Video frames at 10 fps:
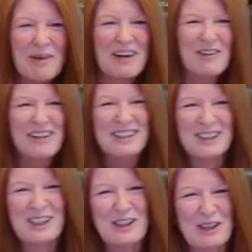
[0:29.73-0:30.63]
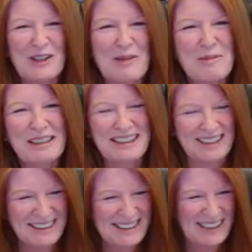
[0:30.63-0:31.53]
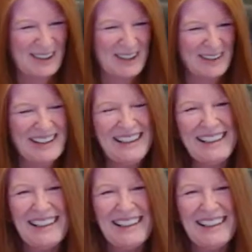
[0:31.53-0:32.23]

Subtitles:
My sister, the mystical tarot.